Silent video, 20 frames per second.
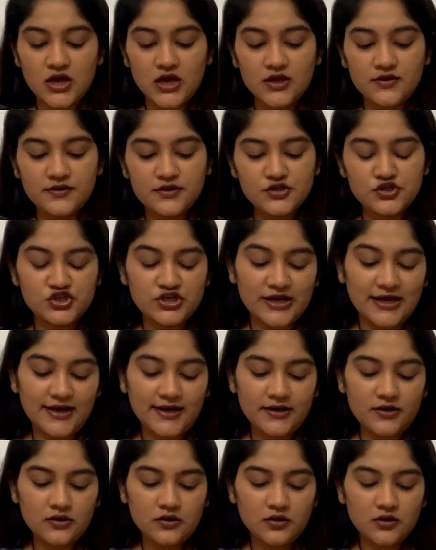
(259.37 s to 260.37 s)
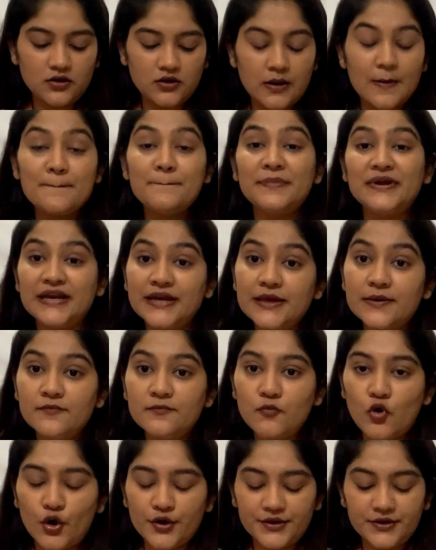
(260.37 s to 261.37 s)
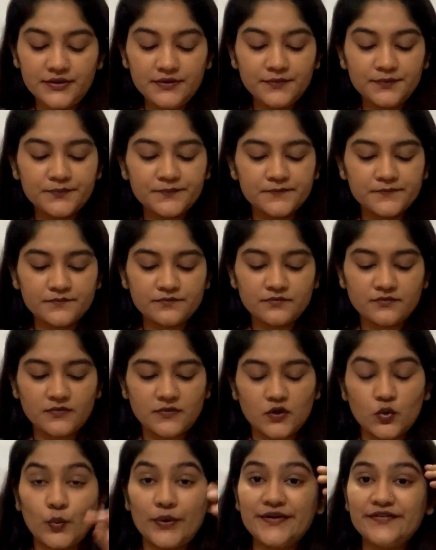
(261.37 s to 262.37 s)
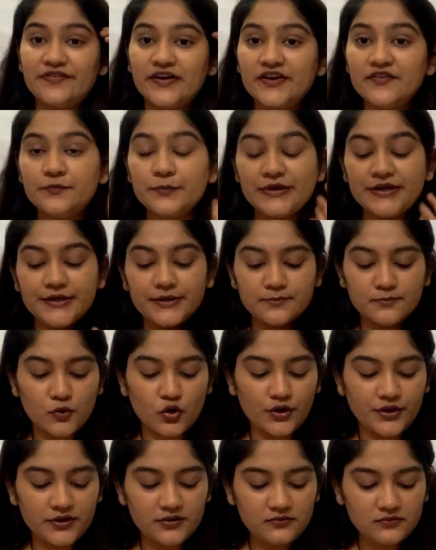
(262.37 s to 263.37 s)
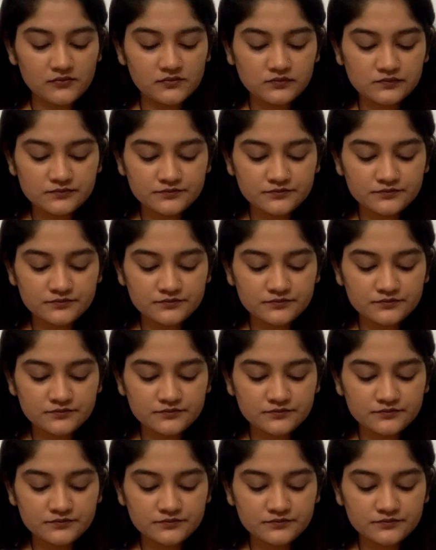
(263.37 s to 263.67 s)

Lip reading: in the shade Medium Moyen, 25 Medium Moyen.